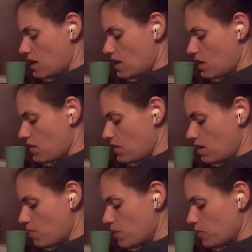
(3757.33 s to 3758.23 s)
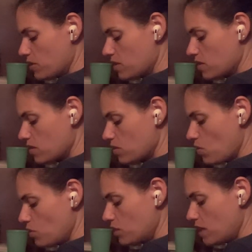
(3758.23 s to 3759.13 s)
All right, but with the
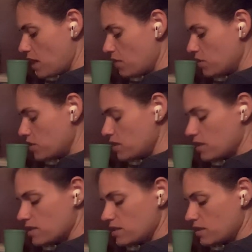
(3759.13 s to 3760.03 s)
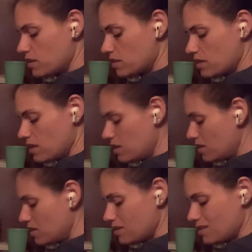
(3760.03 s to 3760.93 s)
golden energy, they didn't
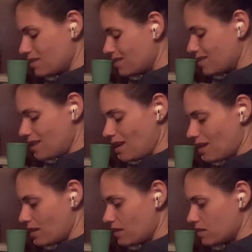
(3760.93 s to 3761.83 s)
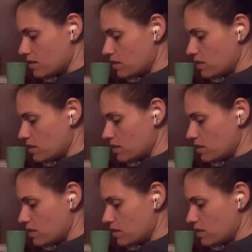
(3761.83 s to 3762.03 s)
say any of this.